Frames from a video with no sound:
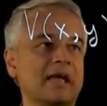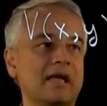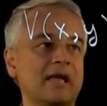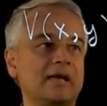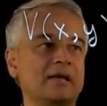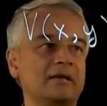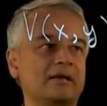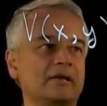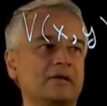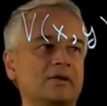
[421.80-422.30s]

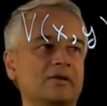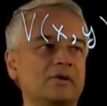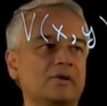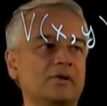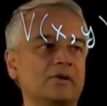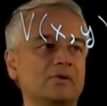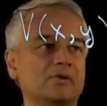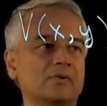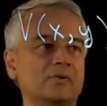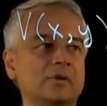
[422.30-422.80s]

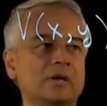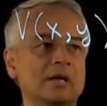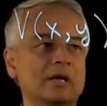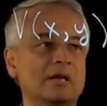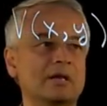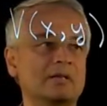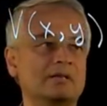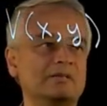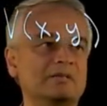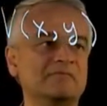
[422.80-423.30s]
kq
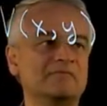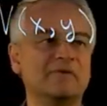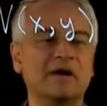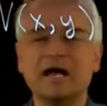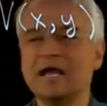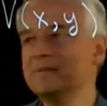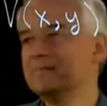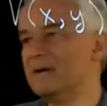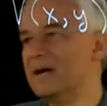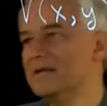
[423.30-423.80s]

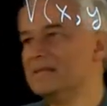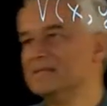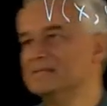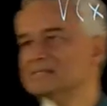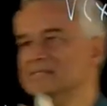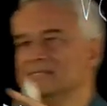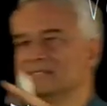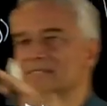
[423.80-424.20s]
divided by the